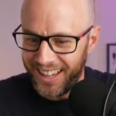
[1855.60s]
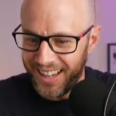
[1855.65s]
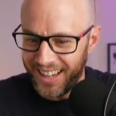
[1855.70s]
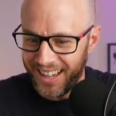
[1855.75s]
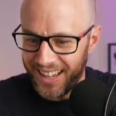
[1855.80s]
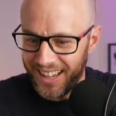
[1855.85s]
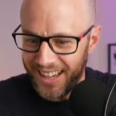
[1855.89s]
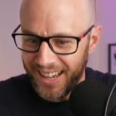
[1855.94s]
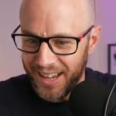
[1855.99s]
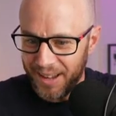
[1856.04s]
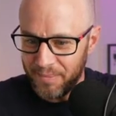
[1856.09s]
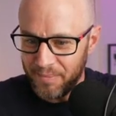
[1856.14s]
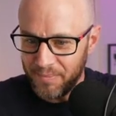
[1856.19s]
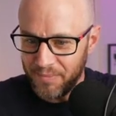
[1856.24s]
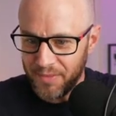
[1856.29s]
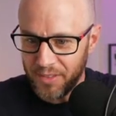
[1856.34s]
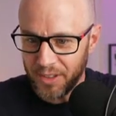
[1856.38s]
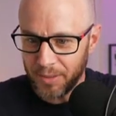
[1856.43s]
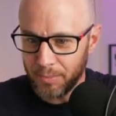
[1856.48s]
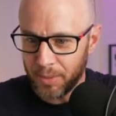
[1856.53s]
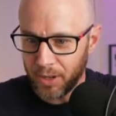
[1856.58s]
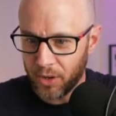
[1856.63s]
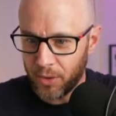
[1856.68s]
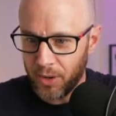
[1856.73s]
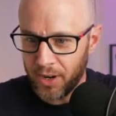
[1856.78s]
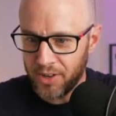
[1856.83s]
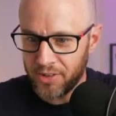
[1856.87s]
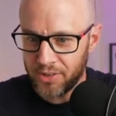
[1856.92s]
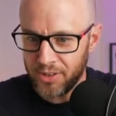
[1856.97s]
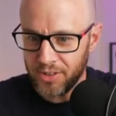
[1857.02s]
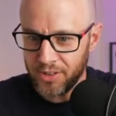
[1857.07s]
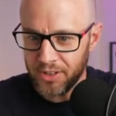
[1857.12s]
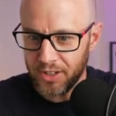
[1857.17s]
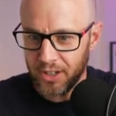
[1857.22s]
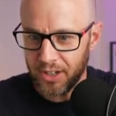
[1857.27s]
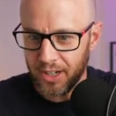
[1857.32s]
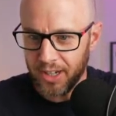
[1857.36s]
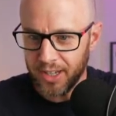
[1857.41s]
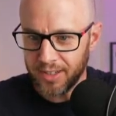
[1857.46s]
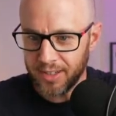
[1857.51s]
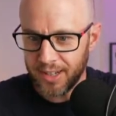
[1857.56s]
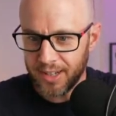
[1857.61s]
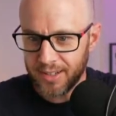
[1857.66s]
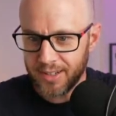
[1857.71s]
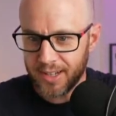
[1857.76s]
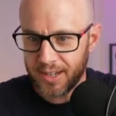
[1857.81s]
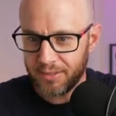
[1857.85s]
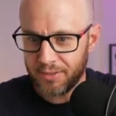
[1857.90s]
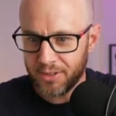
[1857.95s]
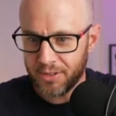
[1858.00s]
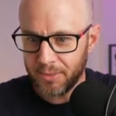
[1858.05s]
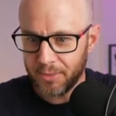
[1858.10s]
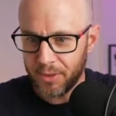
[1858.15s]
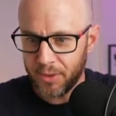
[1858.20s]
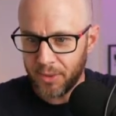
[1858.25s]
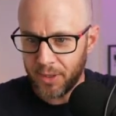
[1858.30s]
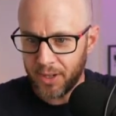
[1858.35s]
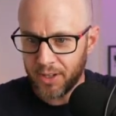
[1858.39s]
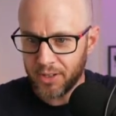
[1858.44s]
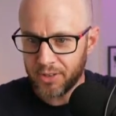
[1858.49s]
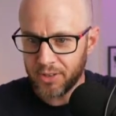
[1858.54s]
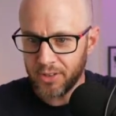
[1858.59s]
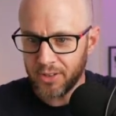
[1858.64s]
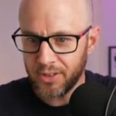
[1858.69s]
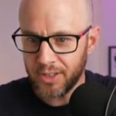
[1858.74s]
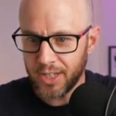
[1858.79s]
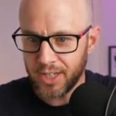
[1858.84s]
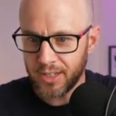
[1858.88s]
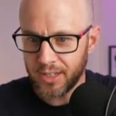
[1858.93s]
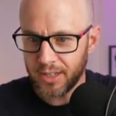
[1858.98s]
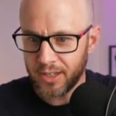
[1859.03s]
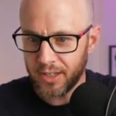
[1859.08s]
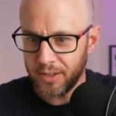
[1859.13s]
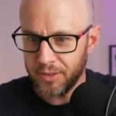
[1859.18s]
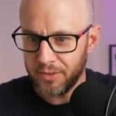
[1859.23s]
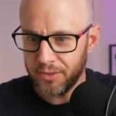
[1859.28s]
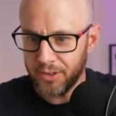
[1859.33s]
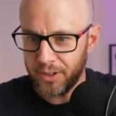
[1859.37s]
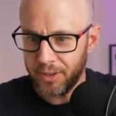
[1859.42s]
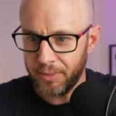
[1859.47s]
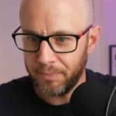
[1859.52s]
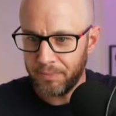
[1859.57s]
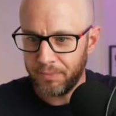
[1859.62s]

But questions, guys, let's have some questions. Let's go for it.